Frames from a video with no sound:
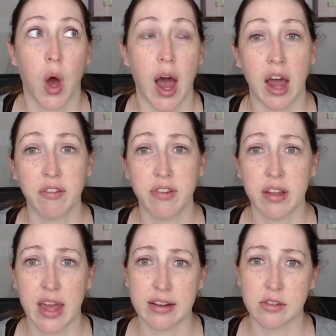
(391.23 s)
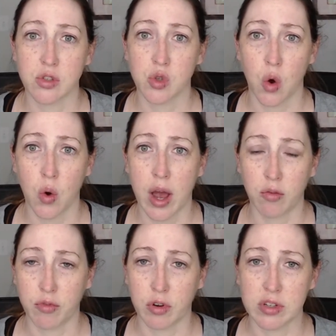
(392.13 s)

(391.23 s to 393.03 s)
I found that so helpful,